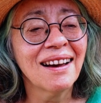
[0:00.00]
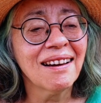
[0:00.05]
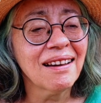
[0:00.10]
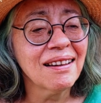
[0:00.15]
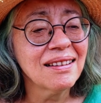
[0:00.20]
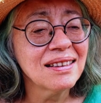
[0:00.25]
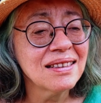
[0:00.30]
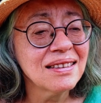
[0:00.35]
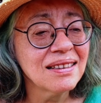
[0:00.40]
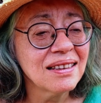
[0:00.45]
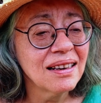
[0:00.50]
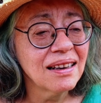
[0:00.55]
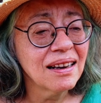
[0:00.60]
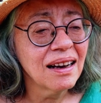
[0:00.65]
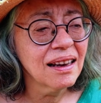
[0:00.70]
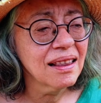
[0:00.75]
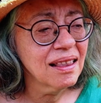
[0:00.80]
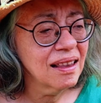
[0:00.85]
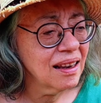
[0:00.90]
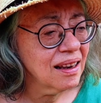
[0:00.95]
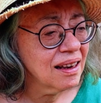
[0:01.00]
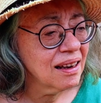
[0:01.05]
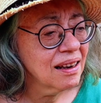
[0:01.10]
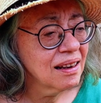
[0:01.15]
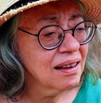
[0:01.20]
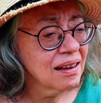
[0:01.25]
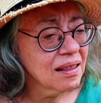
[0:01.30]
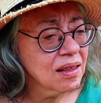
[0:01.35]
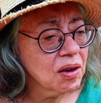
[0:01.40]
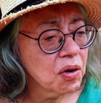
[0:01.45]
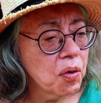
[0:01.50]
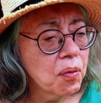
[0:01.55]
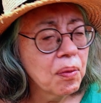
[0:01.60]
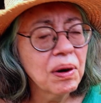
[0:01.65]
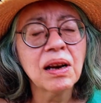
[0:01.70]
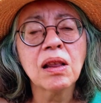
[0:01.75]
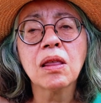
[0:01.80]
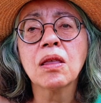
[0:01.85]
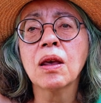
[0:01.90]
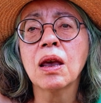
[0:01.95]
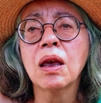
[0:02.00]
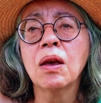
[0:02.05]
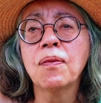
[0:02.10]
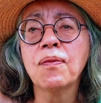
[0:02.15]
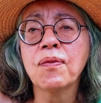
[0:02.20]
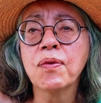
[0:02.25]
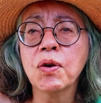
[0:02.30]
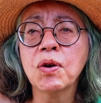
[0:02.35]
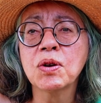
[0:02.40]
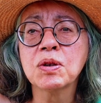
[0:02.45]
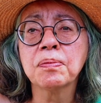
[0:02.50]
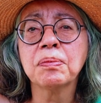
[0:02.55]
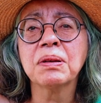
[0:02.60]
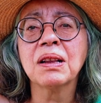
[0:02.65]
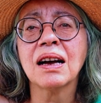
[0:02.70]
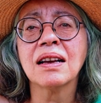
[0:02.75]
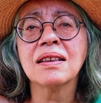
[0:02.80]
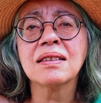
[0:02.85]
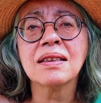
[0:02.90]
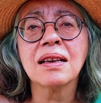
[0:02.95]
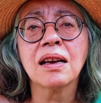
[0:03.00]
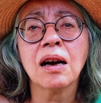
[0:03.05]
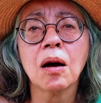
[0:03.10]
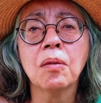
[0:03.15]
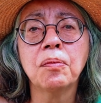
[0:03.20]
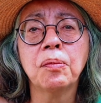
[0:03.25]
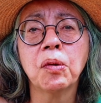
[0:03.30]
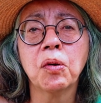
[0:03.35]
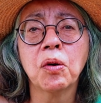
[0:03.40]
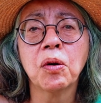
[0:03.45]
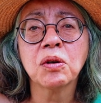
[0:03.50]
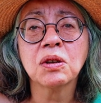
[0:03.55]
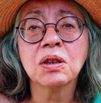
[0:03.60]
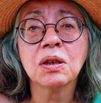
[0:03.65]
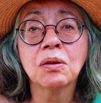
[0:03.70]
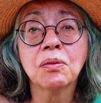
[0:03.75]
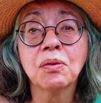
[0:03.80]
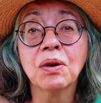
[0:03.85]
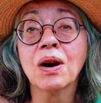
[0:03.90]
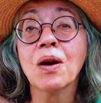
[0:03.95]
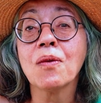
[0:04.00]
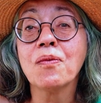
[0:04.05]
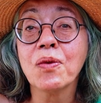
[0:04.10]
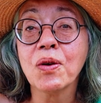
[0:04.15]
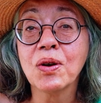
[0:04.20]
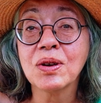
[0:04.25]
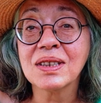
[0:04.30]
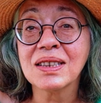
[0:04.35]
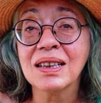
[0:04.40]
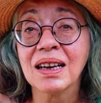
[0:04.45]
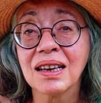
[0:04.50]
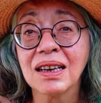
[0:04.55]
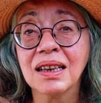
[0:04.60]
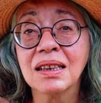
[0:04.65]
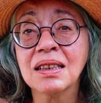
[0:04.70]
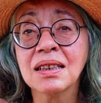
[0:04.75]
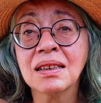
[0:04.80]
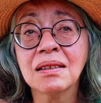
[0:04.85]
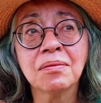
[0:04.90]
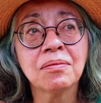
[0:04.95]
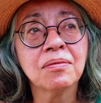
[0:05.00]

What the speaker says: and I think they were one of the first plants that I bought when I first started